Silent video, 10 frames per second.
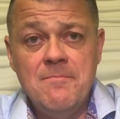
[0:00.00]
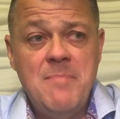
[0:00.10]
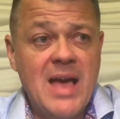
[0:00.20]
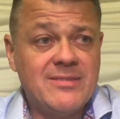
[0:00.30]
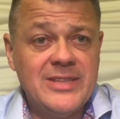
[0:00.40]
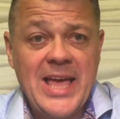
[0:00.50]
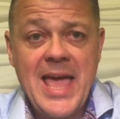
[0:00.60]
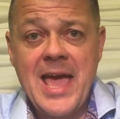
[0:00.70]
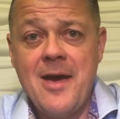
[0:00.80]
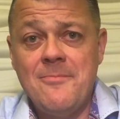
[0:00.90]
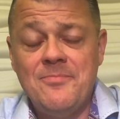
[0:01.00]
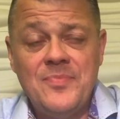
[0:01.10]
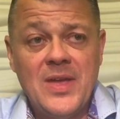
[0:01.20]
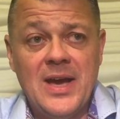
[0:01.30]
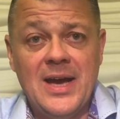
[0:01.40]

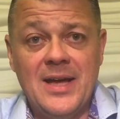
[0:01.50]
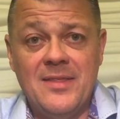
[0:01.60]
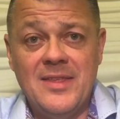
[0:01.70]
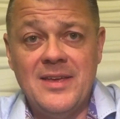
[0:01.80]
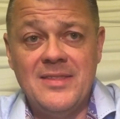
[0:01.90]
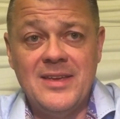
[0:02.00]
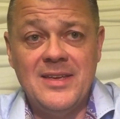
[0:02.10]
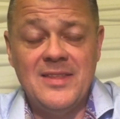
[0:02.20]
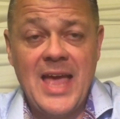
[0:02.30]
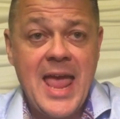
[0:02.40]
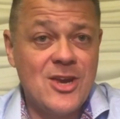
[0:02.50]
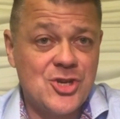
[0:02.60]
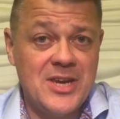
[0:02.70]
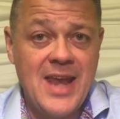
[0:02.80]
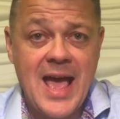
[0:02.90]
Bethlehem, the
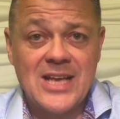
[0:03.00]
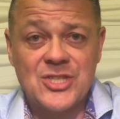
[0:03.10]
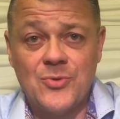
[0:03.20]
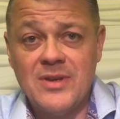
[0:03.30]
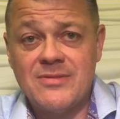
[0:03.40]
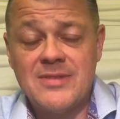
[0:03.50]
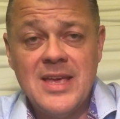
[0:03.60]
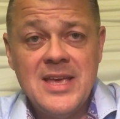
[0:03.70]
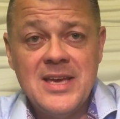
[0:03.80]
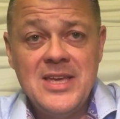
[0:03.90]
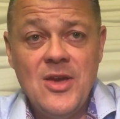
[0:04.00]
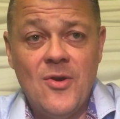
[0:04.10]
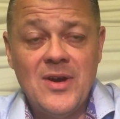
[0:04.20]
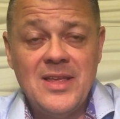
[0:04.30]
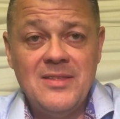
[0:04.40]
ancient Nazareth.
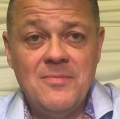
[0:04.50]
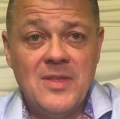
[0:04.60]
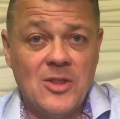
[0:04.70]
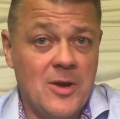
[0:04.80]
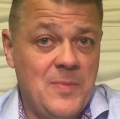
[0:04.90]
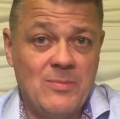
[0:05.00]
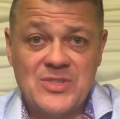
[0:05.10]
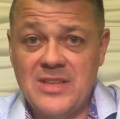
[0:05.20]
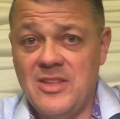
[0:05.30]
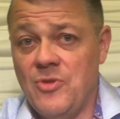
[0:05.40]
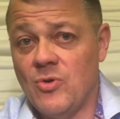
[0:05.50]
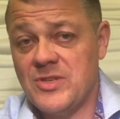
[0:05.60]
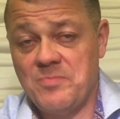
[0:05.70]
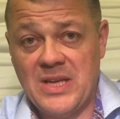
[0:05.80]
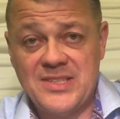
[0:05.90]
A lot of people said that
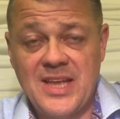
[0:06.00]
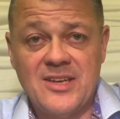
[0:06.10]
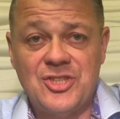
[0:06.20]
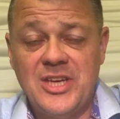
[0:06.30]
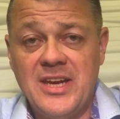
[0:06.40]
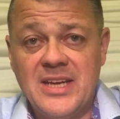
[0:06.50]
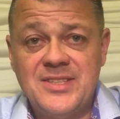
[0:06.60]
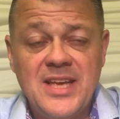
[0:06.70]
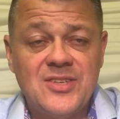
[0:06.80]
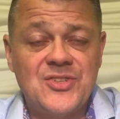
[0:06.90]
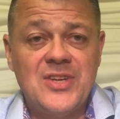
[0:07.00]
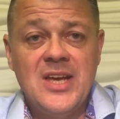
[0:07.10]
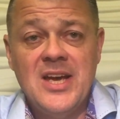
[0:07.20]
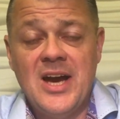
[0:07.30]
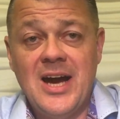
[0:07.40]
those places actually didn't exist.
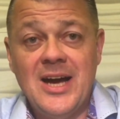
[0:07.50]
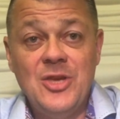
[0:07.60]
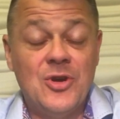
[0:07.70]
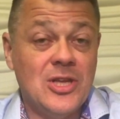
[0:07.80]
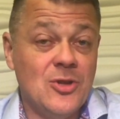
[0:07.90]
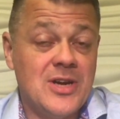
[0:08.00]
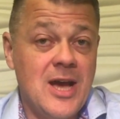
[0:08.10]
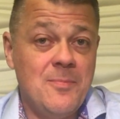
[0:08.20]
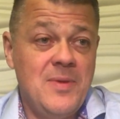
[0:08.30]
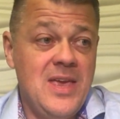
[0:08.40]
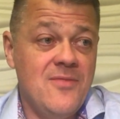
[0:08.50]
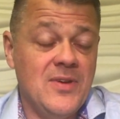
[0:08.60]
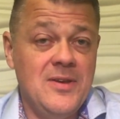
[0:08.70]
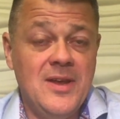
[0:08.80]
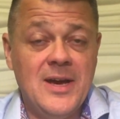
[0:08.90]
You can look up
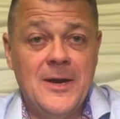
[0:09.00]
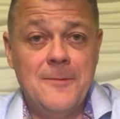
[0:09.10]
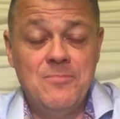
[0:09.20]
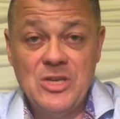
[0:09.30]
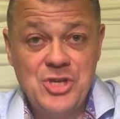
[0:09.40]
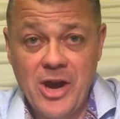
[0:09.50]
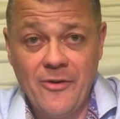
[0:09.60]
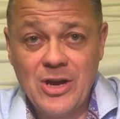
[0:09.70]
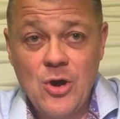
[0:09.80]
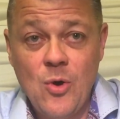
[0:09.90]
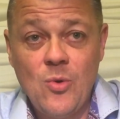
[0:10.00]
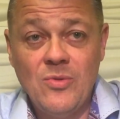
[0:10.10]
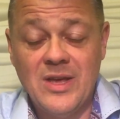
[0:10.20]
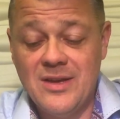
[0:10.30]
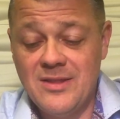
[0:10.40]
even Jericho,